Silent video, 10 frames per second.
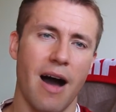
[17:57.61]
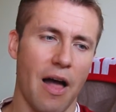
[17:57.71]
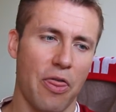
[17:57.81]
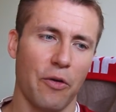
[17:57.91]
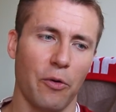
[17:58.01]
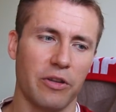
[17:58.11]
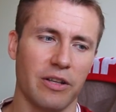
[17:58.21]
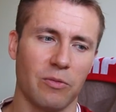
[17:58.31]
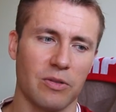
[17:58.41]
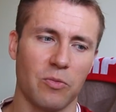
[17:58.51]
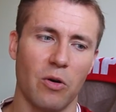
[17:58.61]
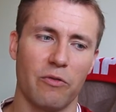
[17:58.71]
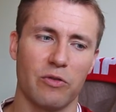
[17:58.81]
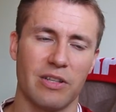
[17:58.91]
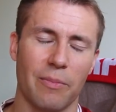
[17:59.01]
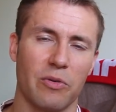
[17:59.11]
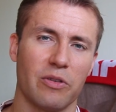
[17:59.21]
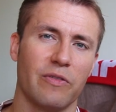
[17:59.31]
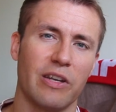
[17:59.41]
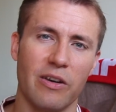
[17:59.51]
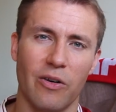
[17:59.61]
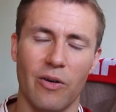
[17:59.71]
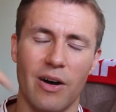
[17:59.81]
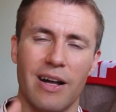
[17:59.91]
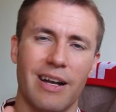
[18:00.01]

I thought it was worth a separate video.